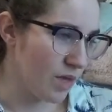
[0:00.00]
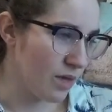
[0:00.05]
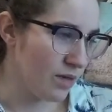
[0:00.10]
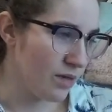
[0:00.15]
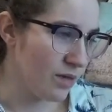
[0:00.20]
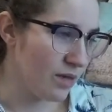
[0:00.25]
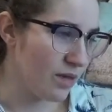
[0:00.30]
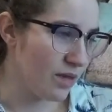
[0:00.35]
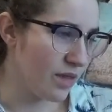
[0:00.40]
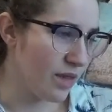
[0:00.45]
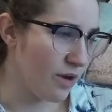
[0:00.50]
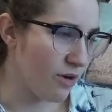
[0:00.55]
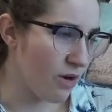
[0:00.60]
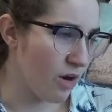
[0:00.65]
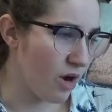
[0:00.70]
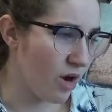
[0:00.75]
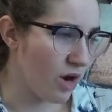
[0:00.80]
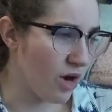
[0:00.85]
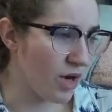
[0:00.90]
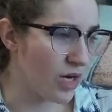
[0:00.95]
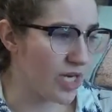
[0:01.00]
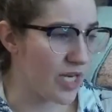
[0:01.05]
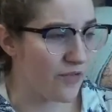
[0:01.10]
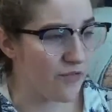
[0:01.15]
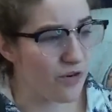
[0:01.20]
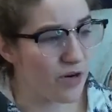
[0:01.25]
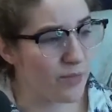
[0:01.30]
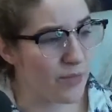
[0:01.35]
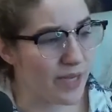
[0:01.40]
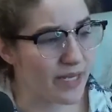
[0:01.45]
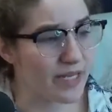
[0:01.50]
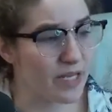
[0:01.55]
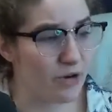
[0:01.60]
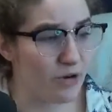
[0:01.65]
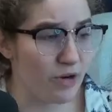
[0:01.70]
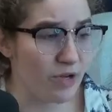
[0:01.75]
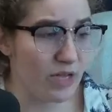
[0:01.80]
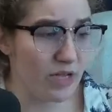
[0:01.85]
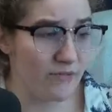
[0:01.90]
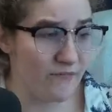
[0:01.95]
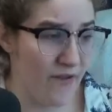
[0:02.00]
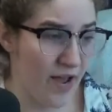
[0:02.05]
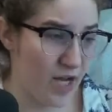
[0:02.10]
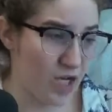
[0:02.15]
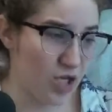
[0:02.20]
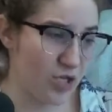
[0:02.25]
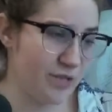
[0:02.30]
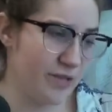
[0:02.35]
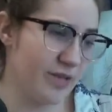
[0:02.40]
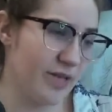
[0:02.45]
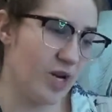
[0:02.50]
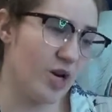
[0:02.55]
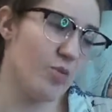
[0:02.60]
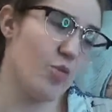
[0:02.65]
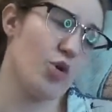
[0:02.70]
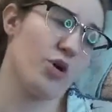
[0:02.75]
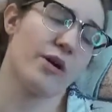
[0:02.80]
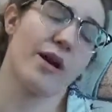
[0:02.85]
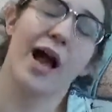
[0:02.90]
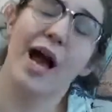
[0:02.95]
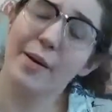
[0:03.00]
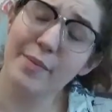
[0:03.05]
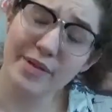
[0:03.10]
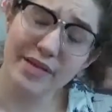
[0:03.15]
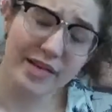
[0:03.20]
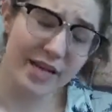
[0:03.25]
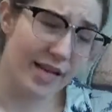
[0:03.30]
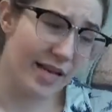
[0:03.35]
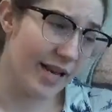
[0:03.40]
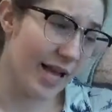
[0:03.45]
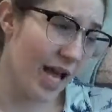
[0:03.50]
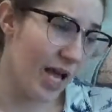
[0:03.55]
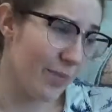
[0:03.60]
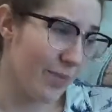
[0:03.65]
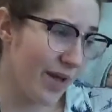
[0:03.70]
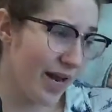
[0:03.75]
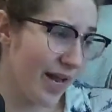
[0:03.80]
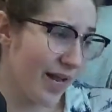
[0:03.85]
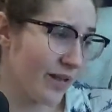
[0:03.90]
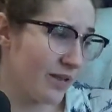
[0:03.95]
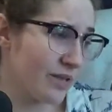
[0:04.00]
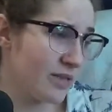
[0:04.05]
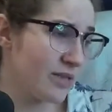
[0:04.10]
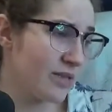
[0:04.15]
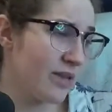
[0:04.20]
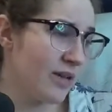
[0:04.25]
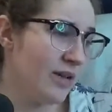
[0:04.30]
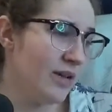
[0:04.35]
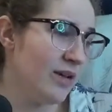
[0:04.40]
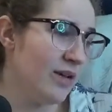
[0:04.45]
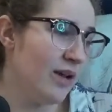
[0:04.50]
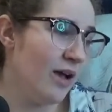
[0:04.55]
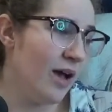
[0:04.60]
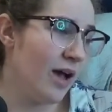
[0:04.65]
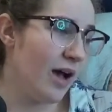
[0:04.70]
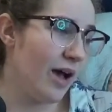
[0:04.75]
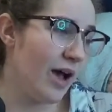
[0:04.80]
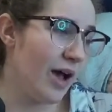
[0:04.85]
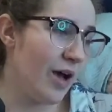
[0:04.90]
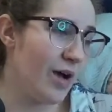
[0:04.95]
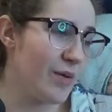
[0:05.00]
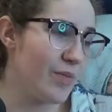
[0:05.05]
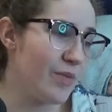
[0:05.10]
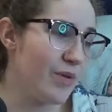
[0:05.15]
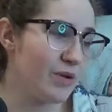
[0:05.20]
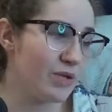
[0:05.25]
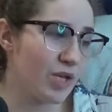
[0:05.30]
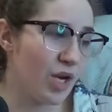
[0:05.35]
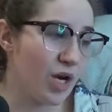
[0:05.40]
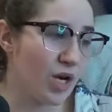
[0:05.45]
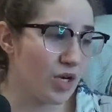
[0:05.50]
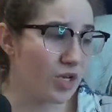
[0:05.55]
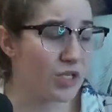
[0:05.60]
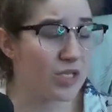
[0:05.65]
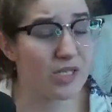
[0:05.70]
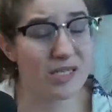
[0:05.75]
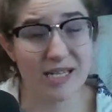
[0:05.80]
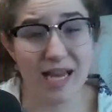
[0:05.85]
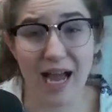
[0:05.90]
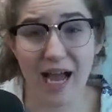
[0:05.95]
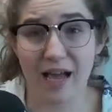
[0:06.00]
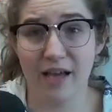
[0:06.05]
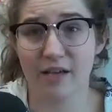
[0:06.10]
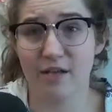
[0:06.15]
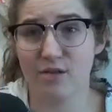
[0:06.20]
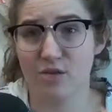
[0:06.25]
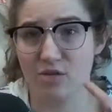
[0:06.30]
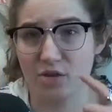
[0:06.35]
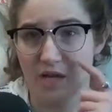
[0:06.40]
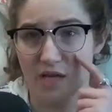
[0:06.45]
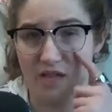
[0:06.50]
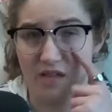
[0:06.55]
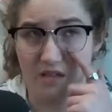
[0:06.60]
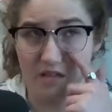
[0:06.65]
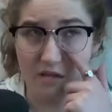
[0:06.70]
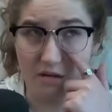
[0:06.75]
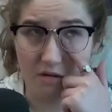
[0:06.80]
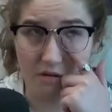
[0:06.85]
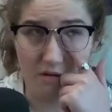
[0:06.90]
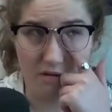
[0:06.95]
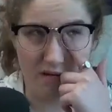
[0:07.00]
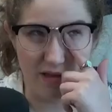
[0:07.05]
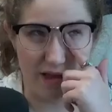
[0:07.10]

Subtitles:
There are different bacterial infections that are more common in diabetics. Those are styes, so the little